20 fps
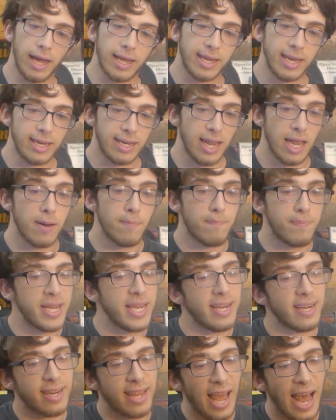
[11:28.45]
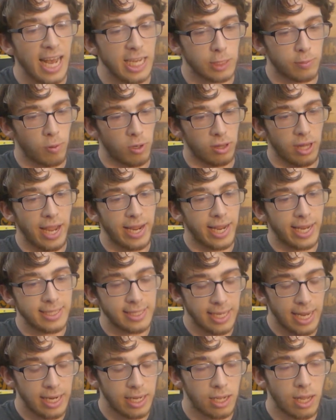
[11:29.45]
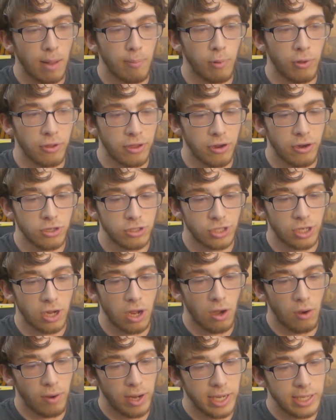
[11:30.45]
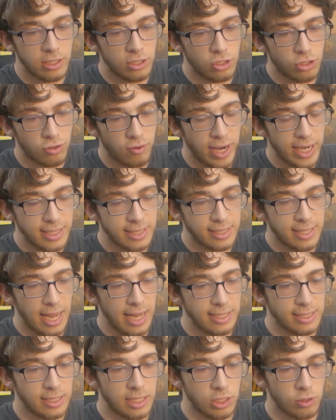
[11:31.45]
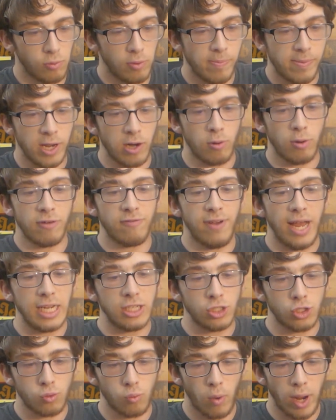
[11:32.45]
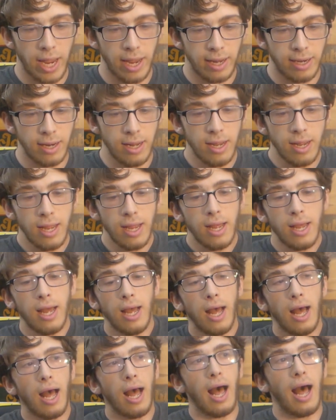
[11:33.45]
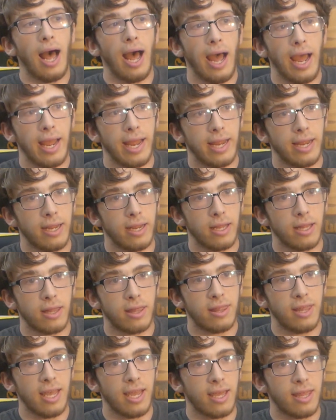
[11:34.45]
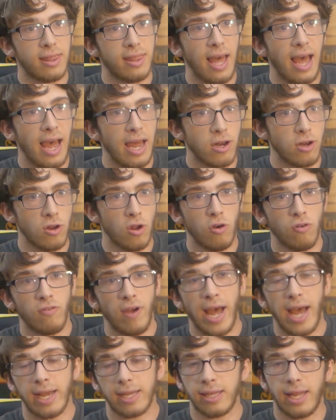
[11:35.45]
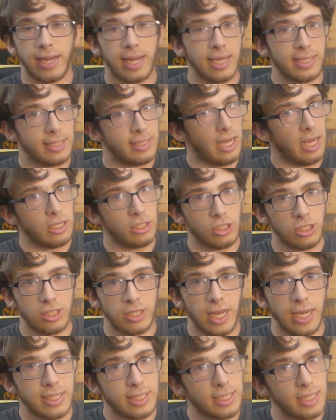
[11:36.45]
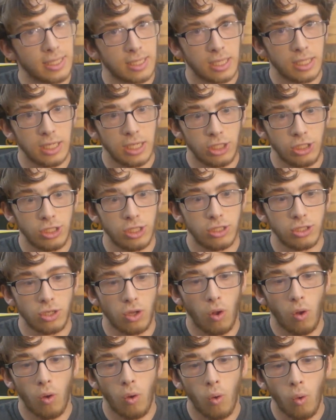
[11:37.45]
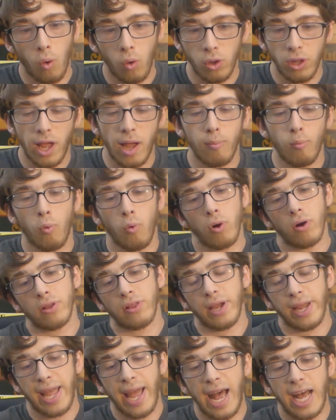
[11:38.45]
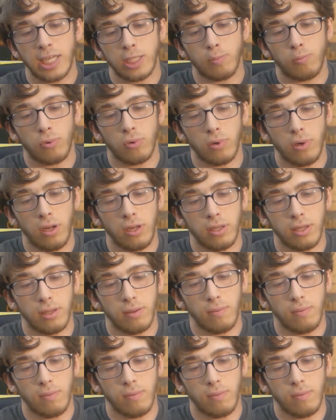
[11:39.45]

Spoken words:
He did beat Casper, like I said, a couple years ago in straight sets. This would be a revenge win. I think that Novak, like I said, just likes these conditions a whole lot more than Casper,